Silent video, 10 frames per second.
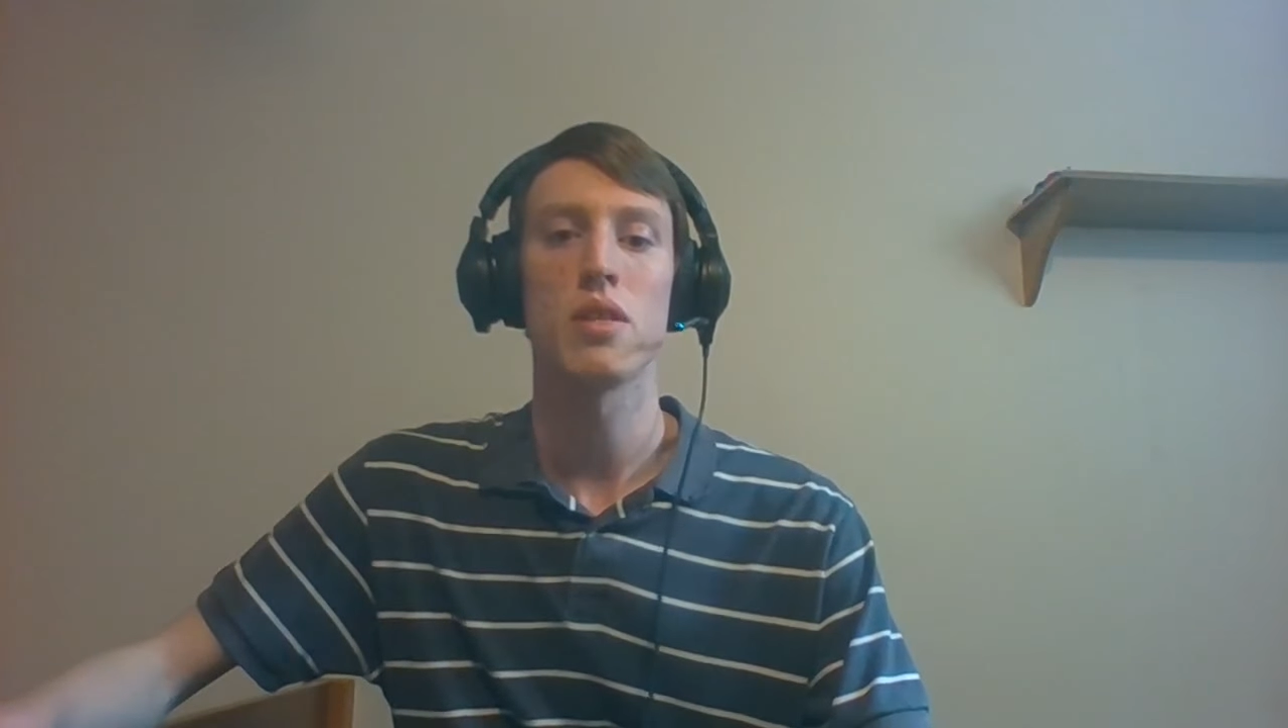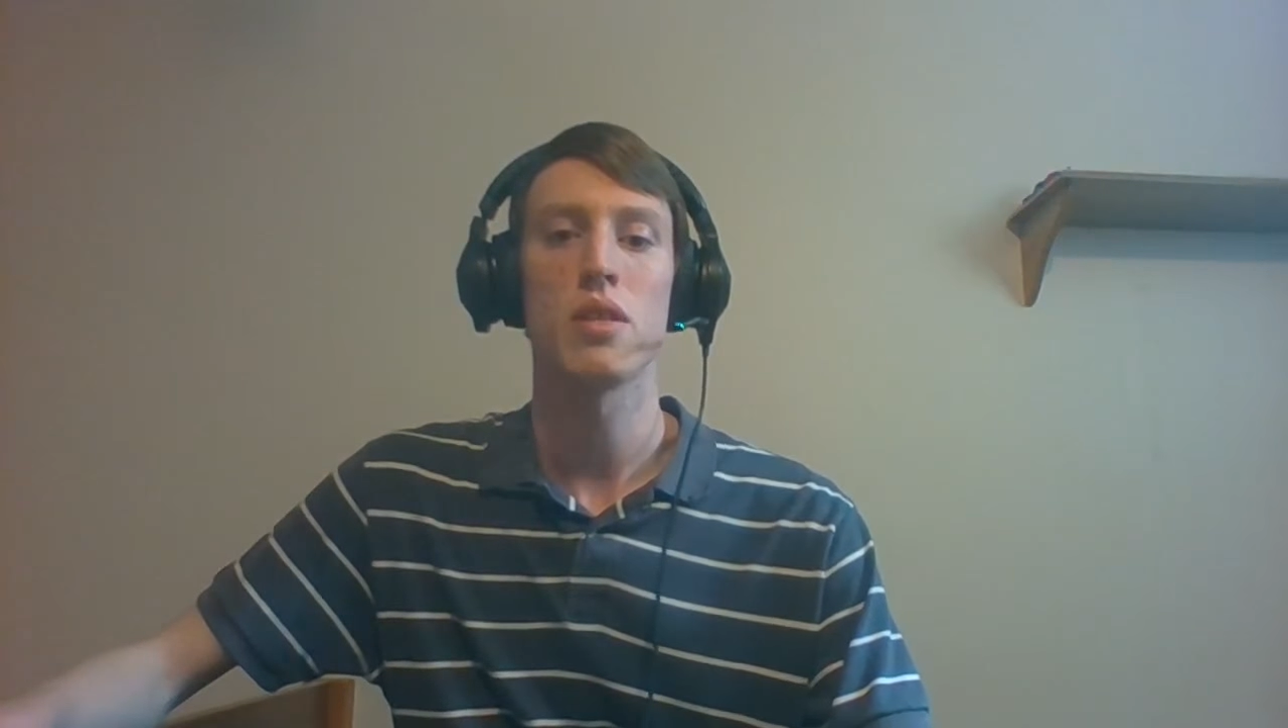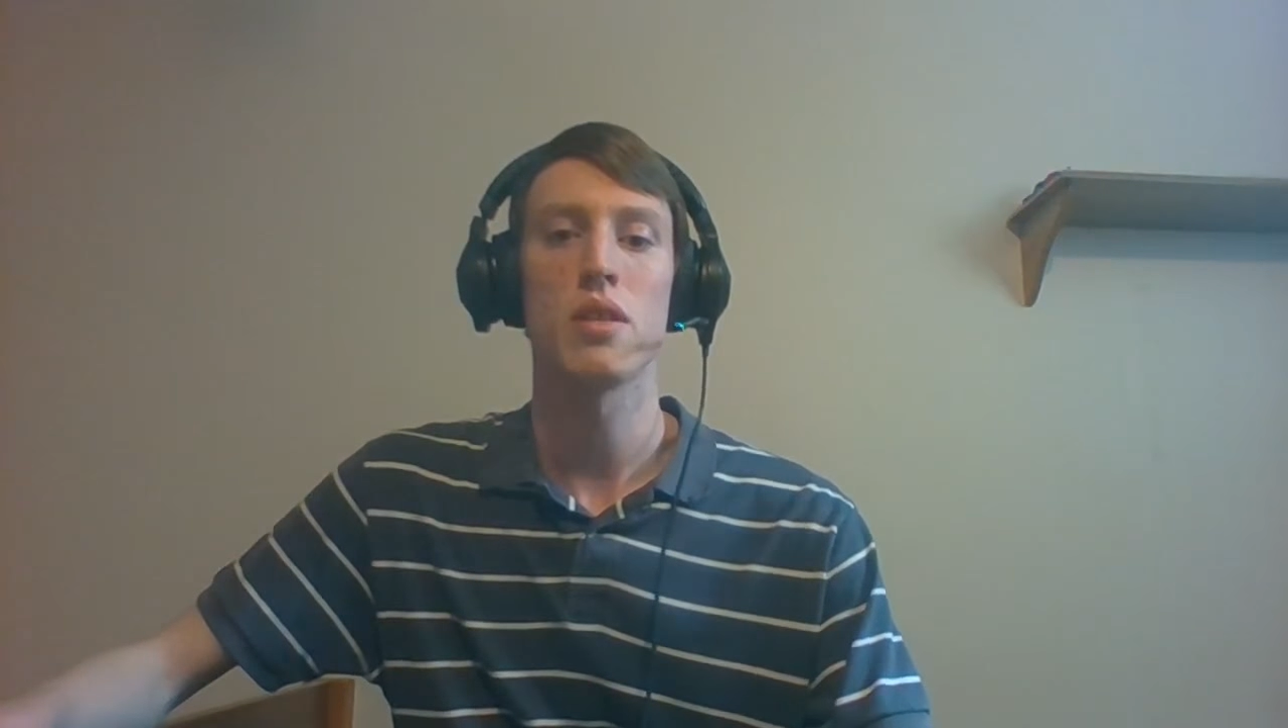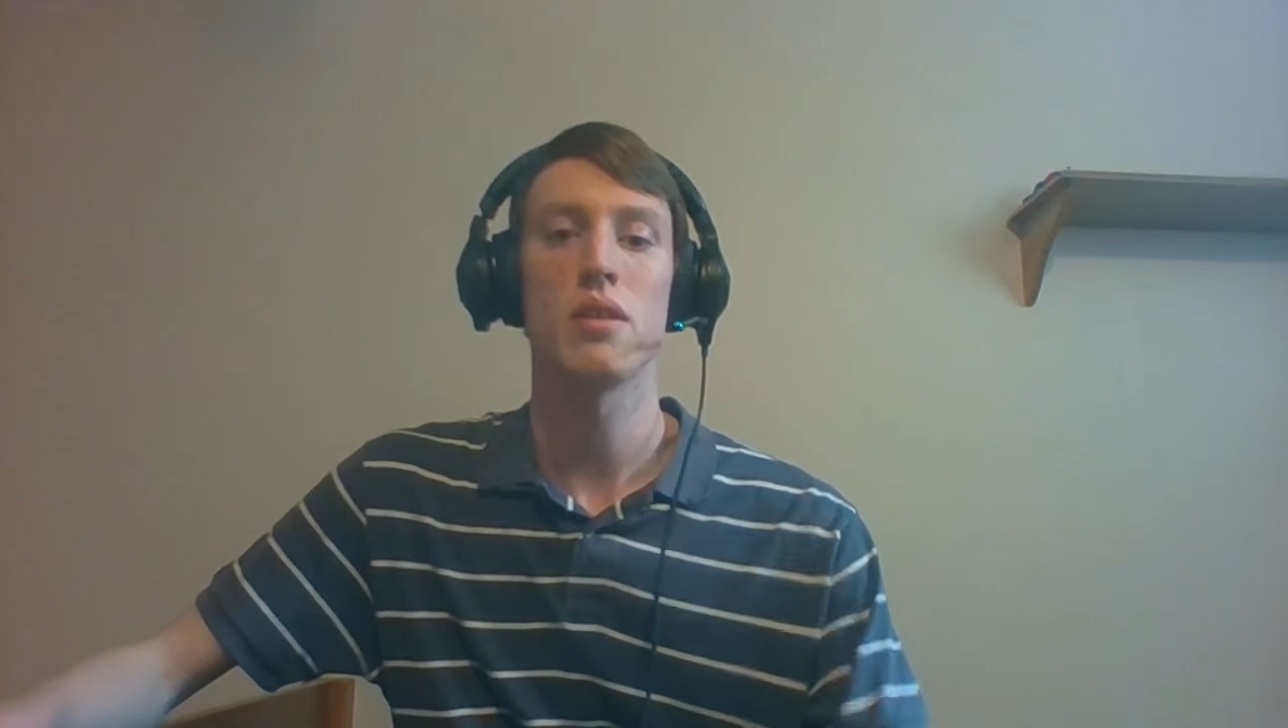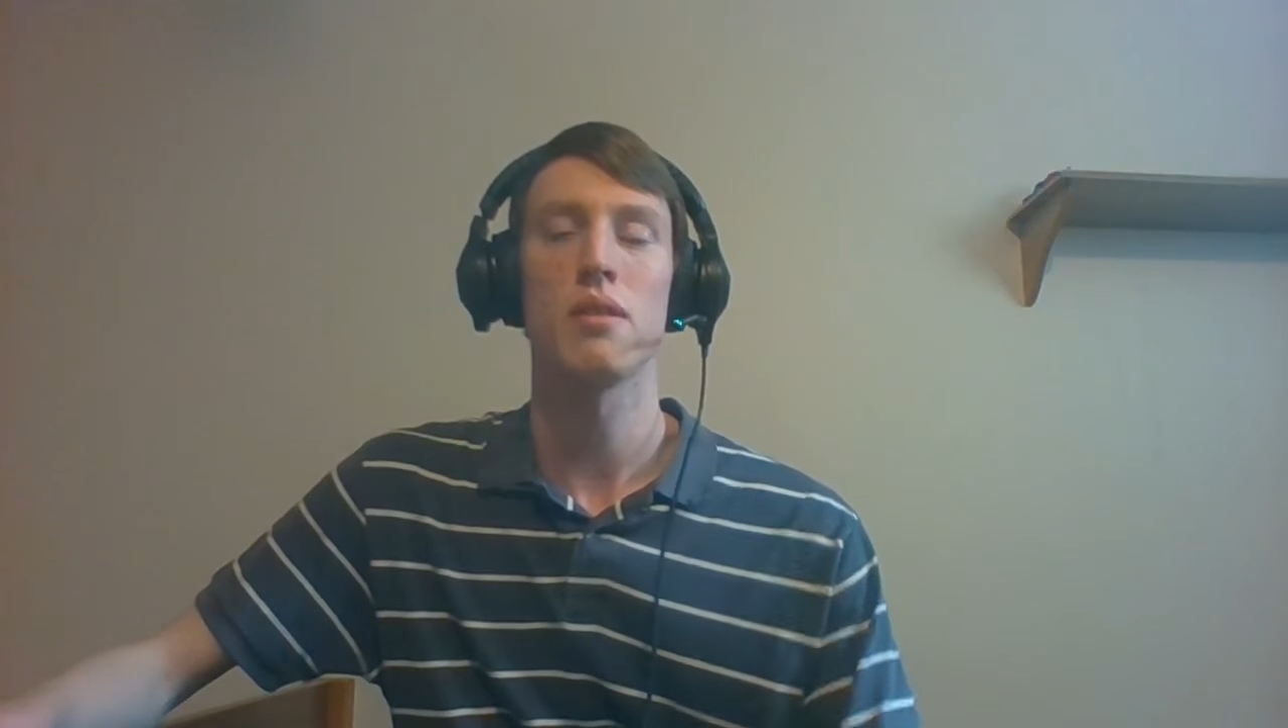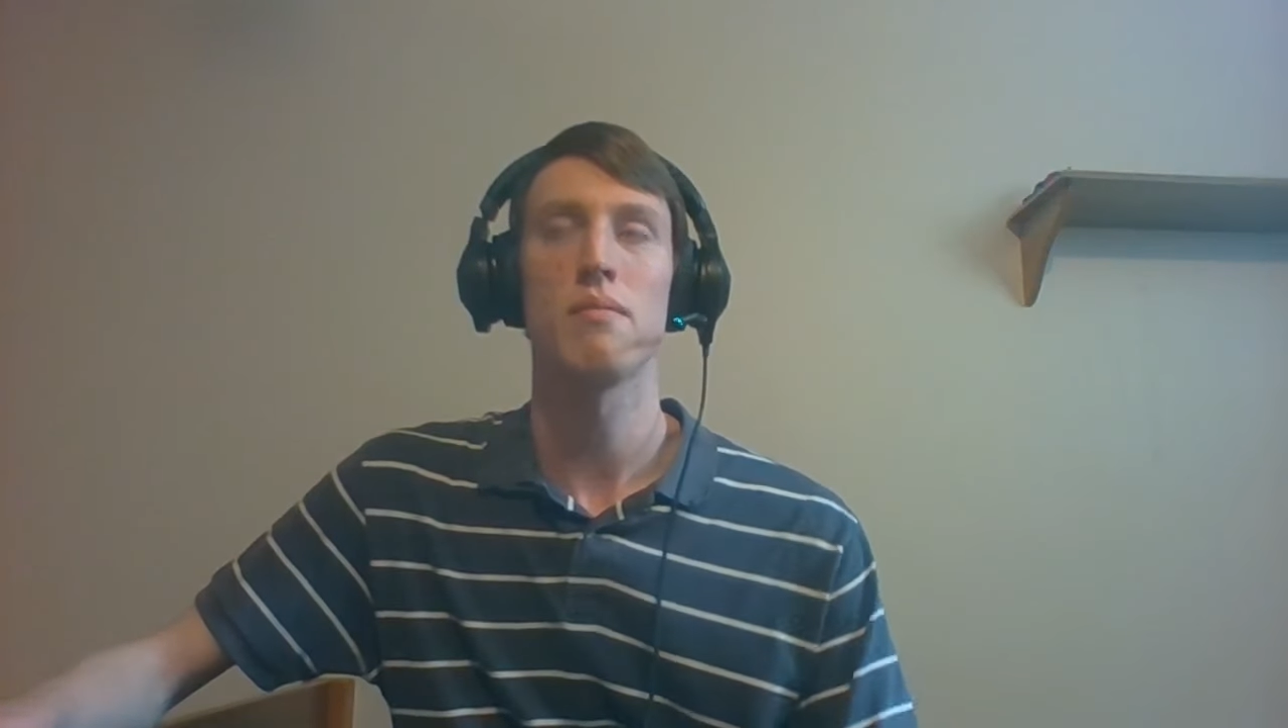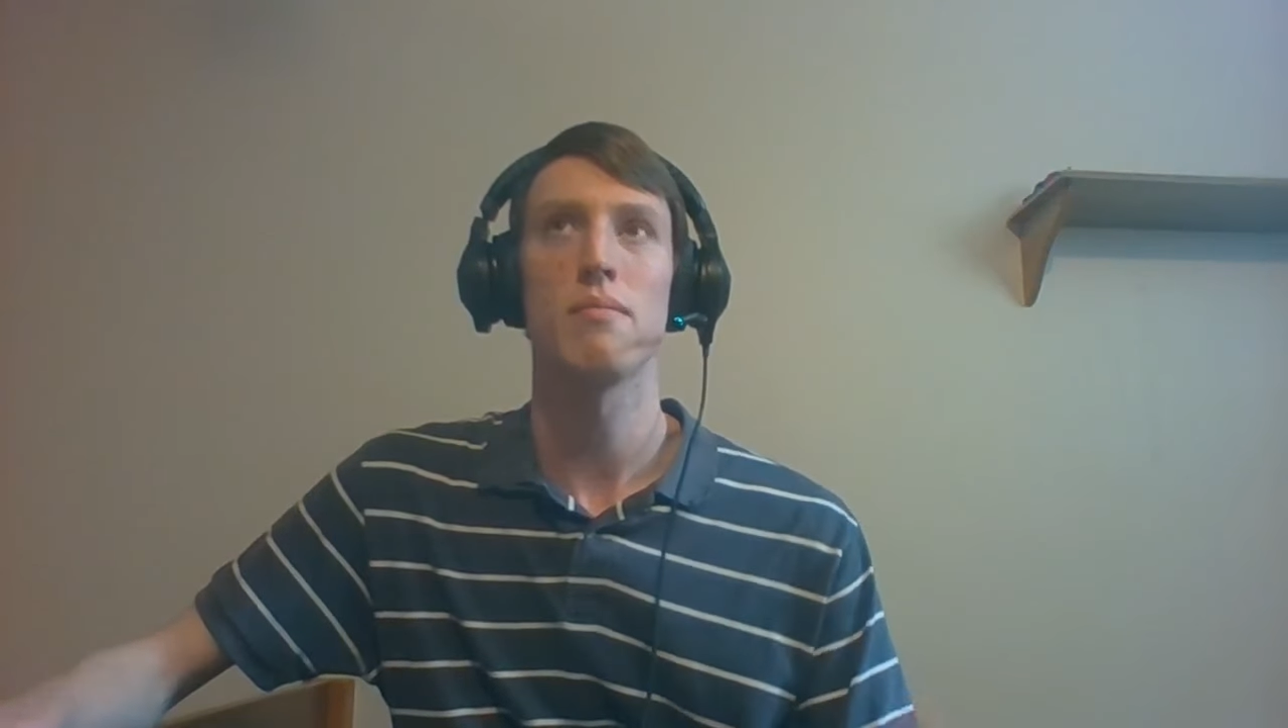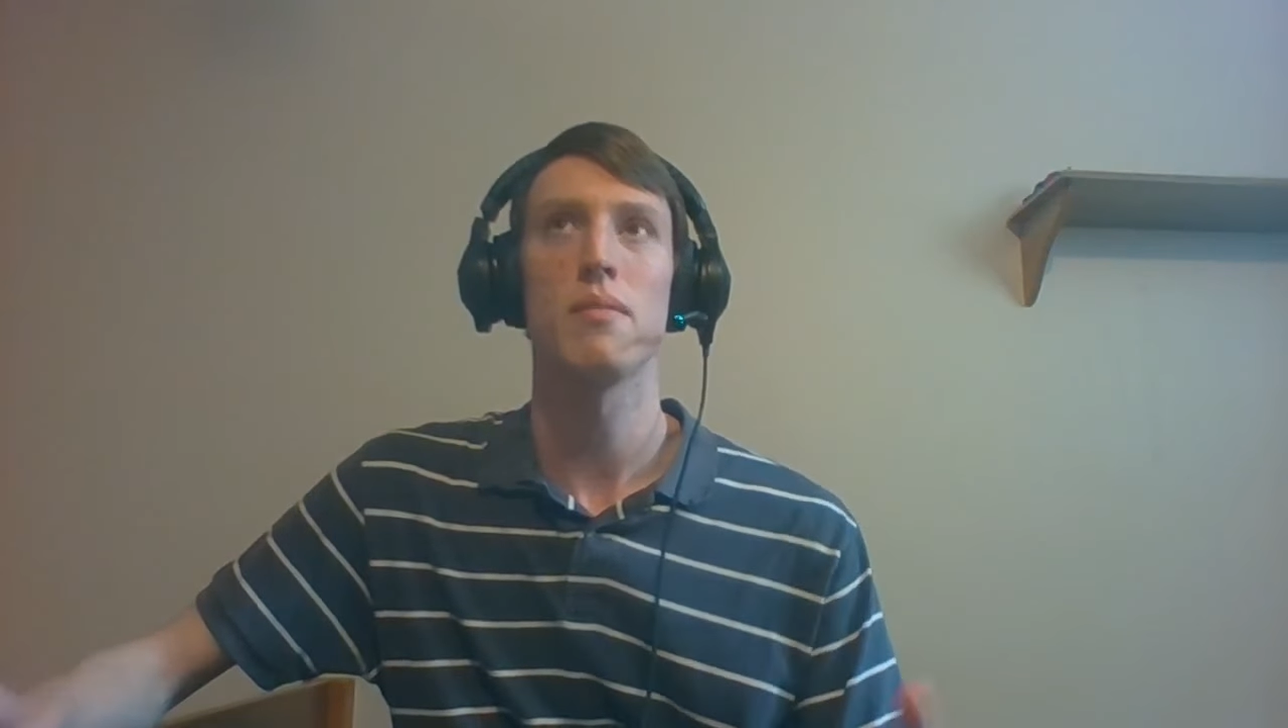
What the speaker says: to